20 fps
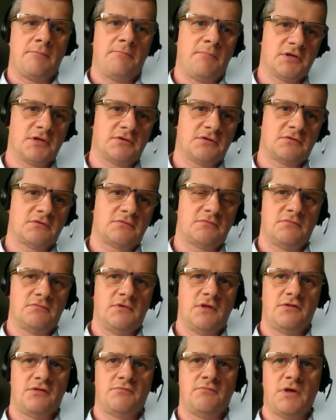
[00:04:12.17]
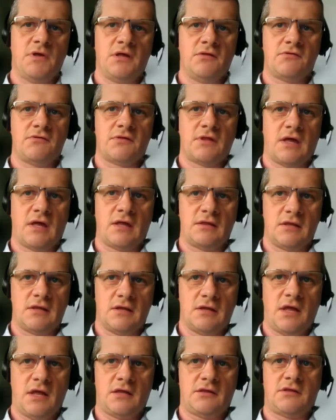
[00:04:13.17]
but this means that
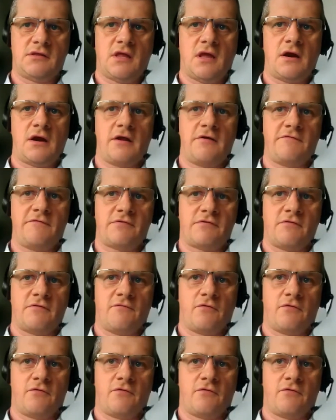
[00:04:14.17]
the net tariffs